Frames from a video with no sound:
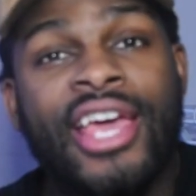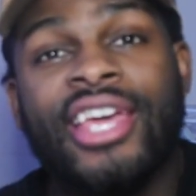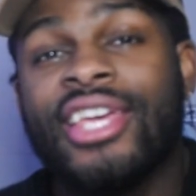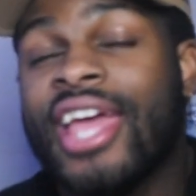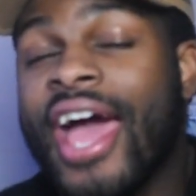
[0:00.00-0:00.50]

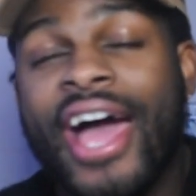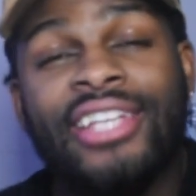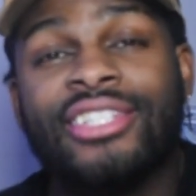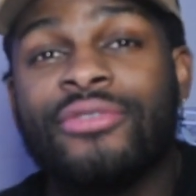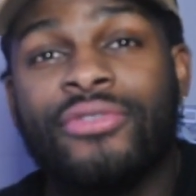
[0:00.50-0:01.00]
He
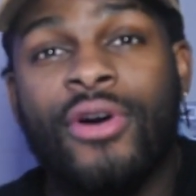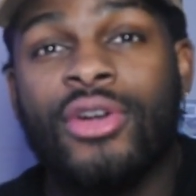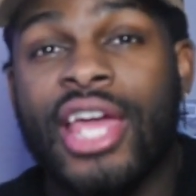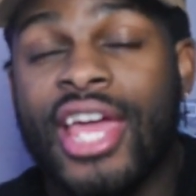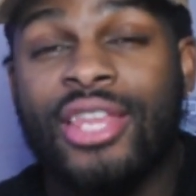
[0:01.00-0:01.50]
hasn't
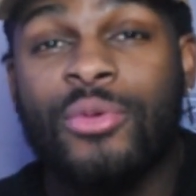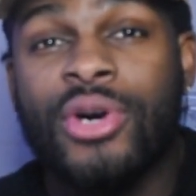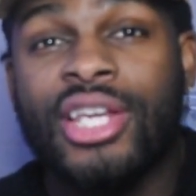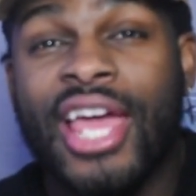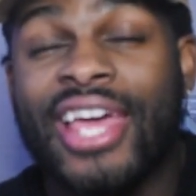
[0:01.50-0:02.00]
fought
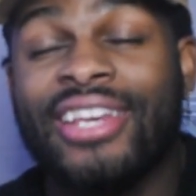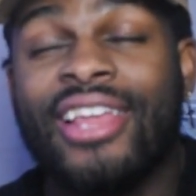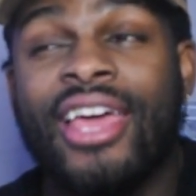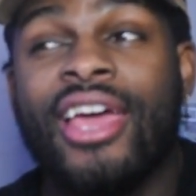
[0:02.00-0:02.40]
anyone, and